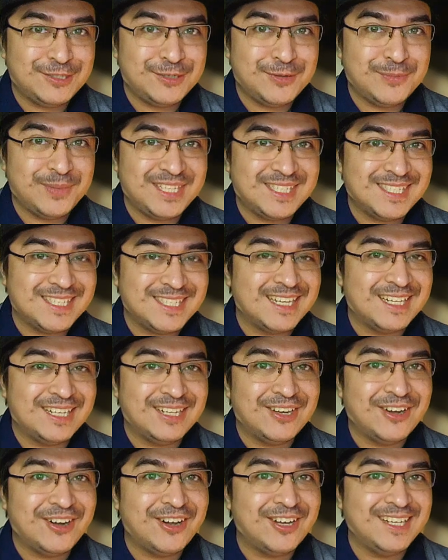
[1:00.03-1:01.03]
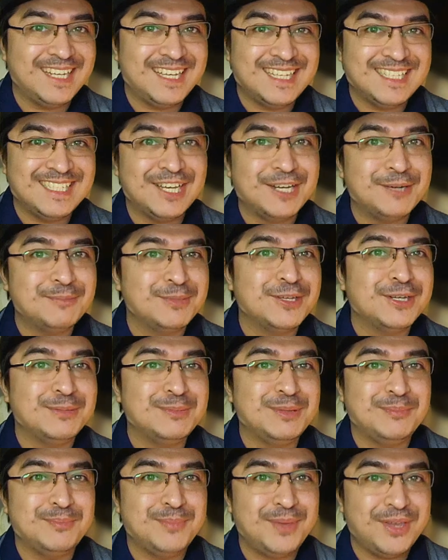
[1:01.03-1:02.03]
to my son on his
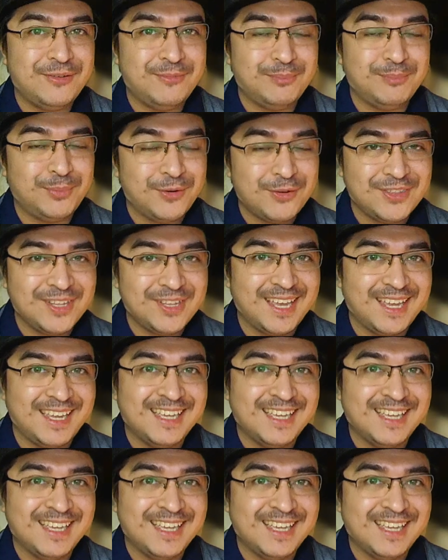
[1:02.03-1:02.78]
upcoming birthday.